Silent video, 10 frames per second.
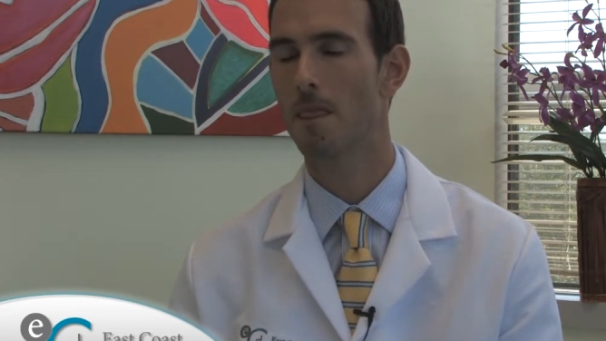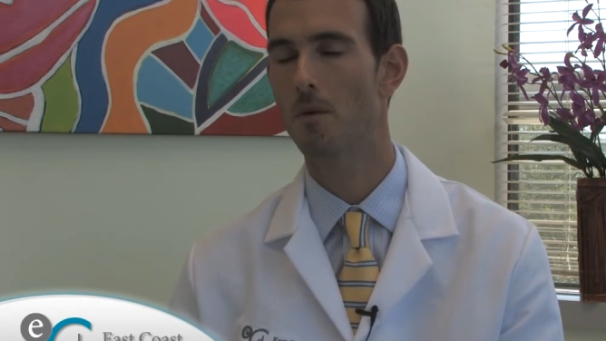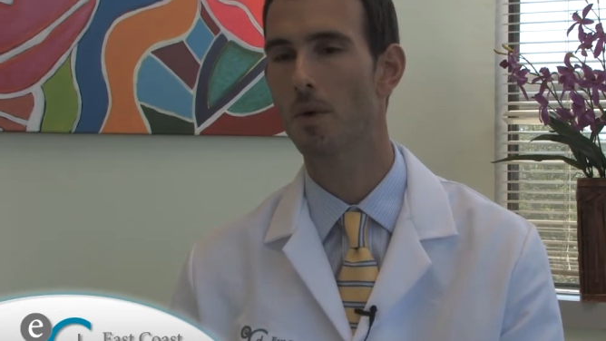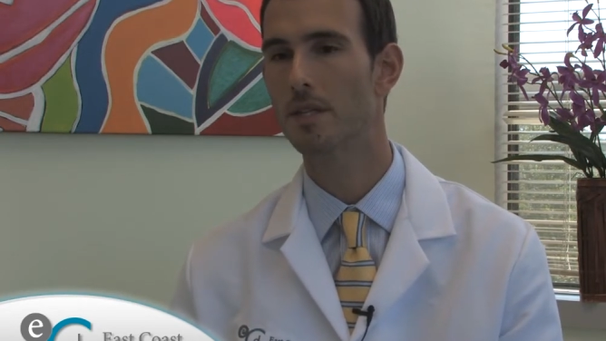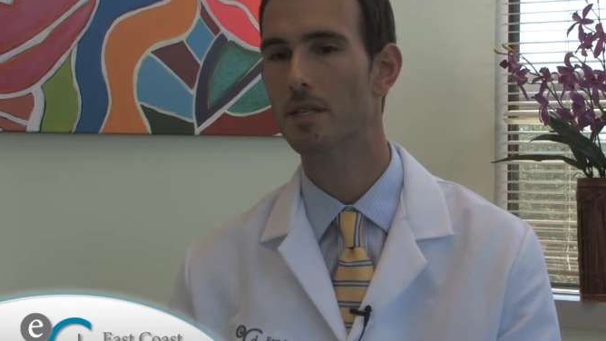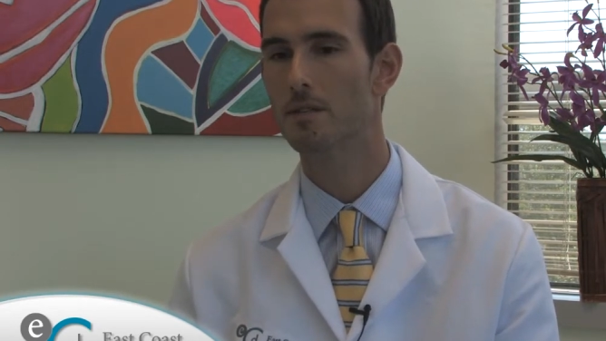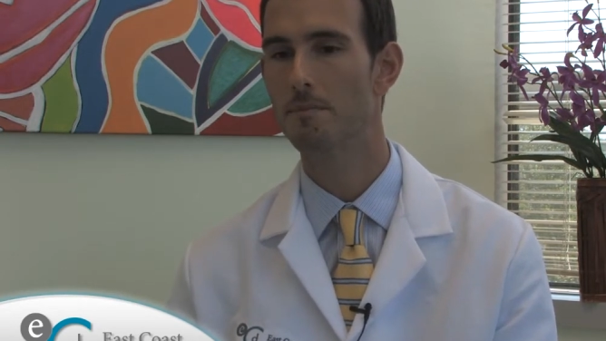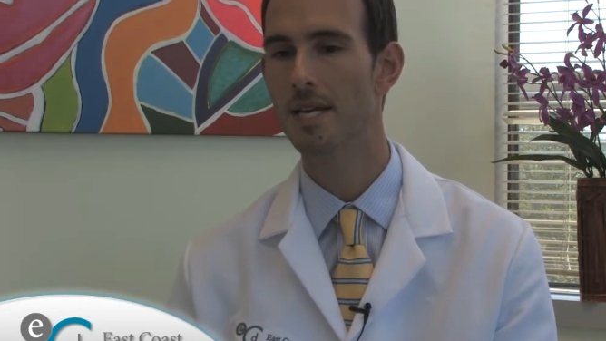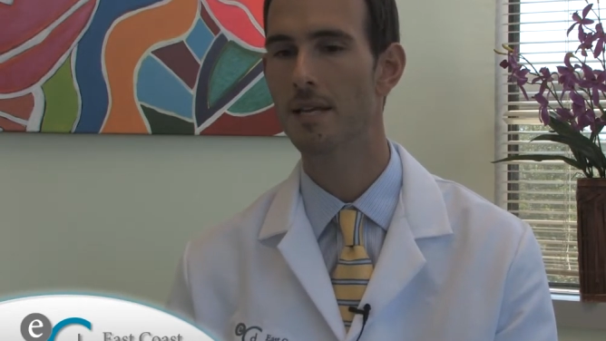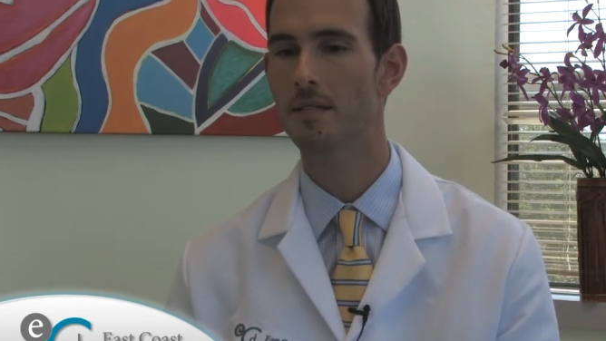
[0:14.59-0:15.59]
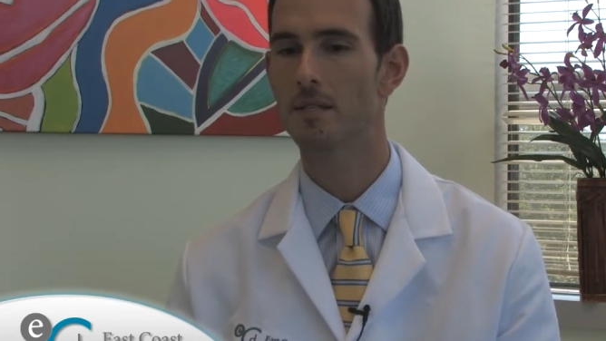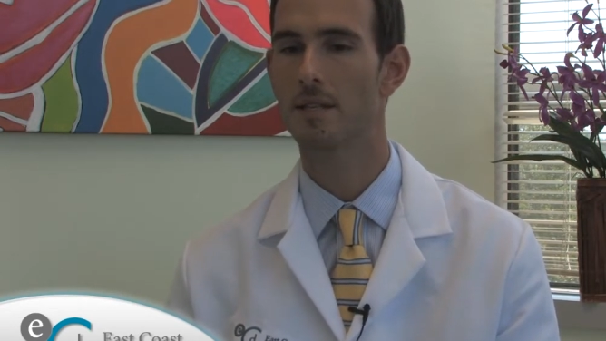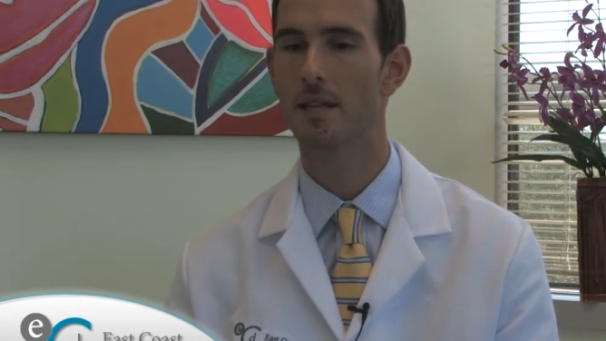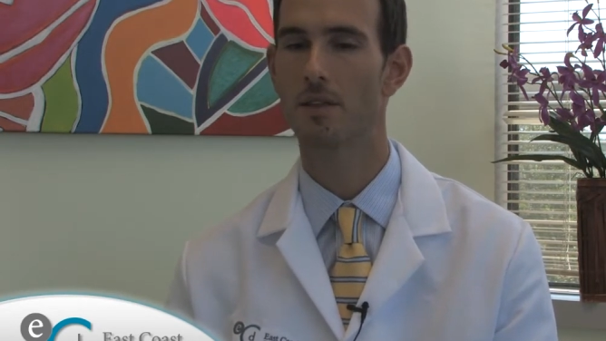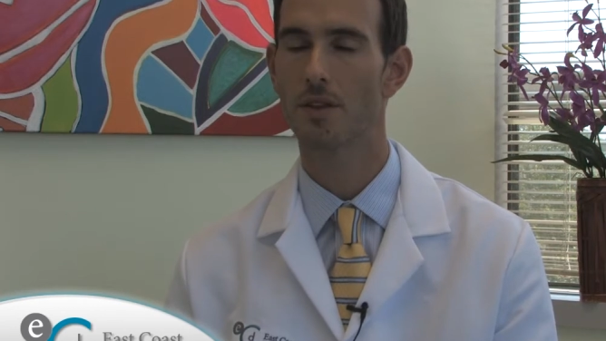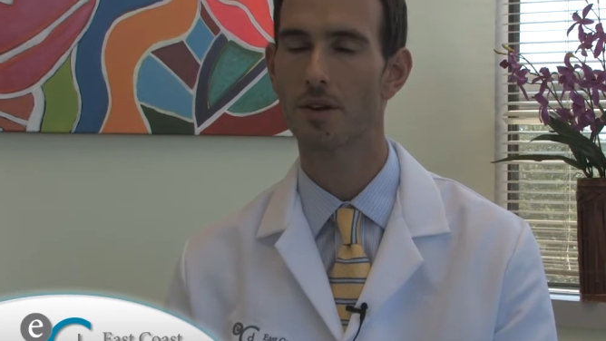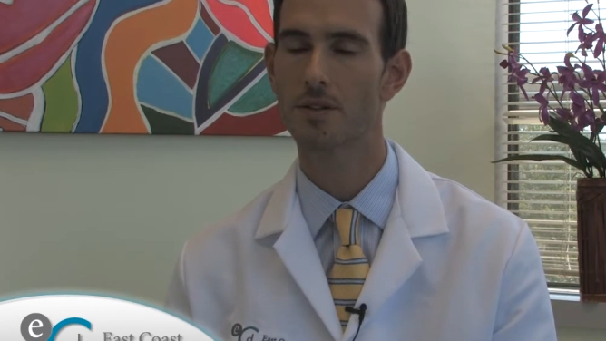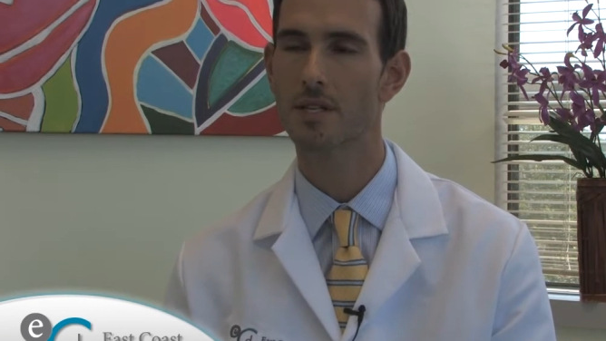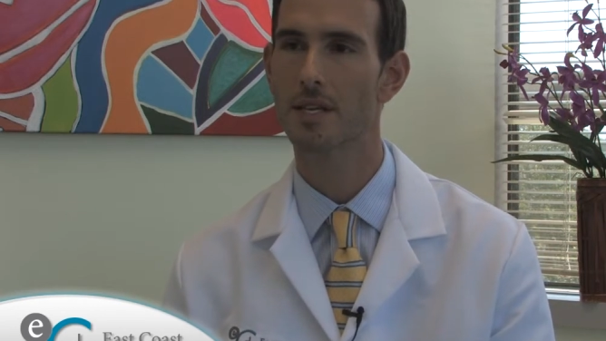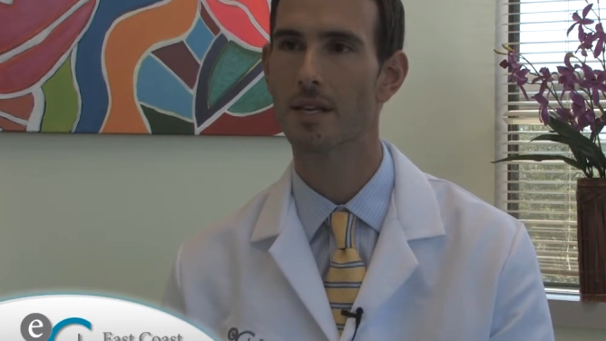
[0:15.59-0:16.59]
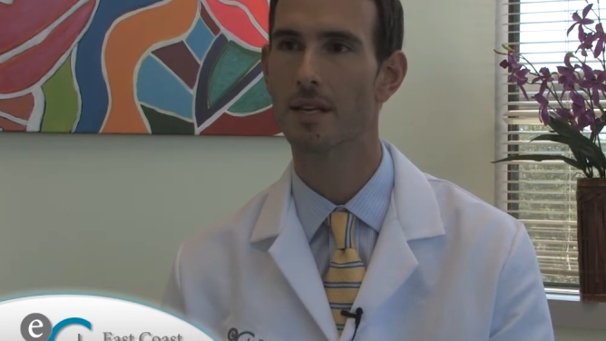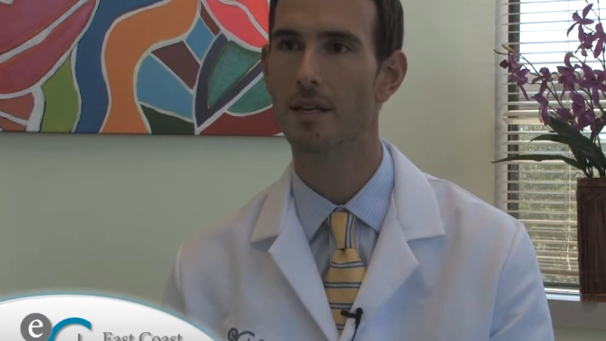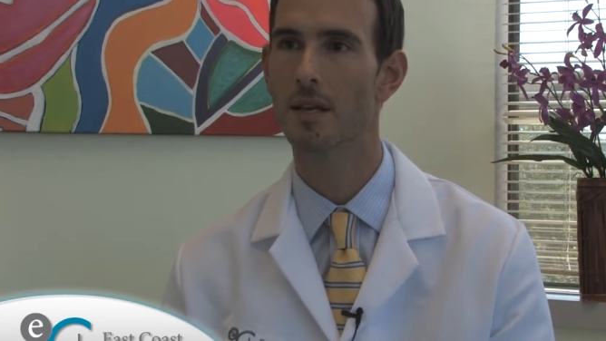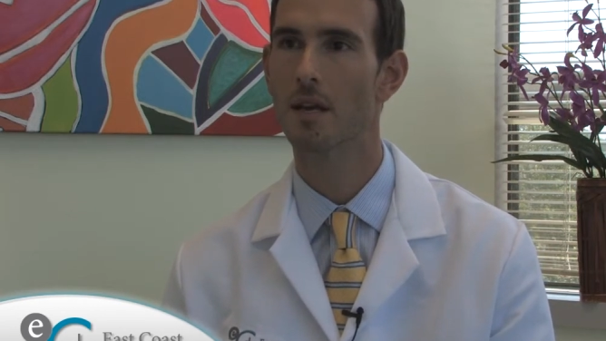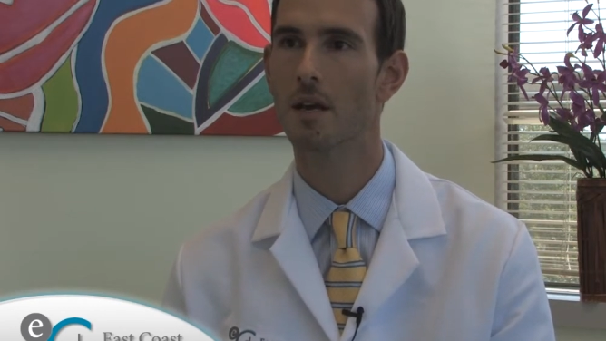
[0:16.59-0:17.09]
And what this means is that their skin